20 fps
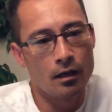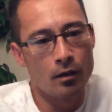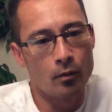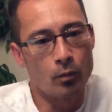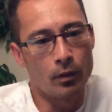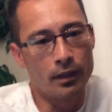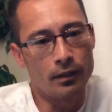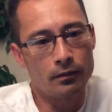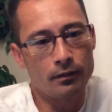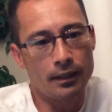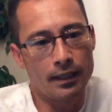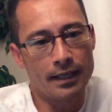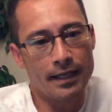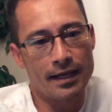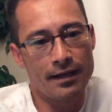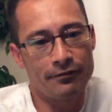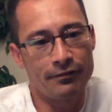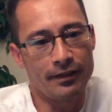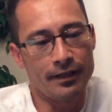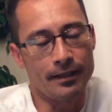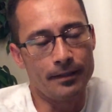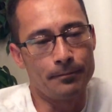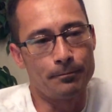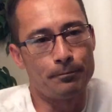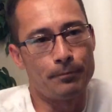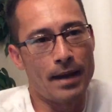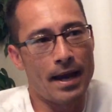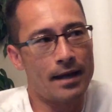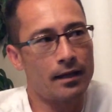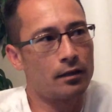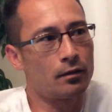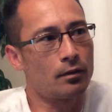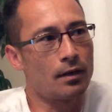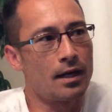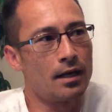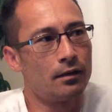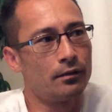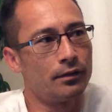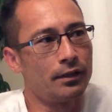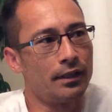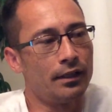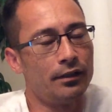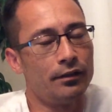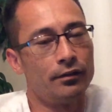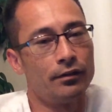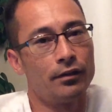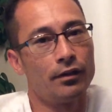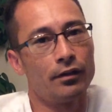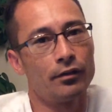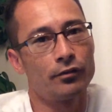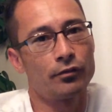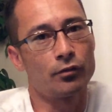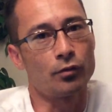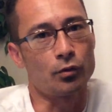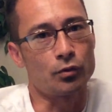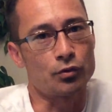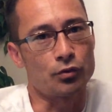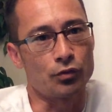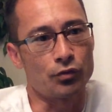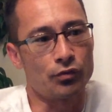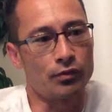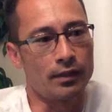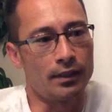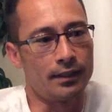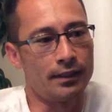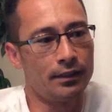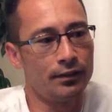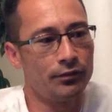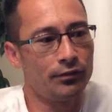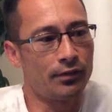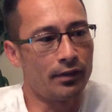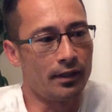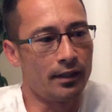Well, I have a background in social studies,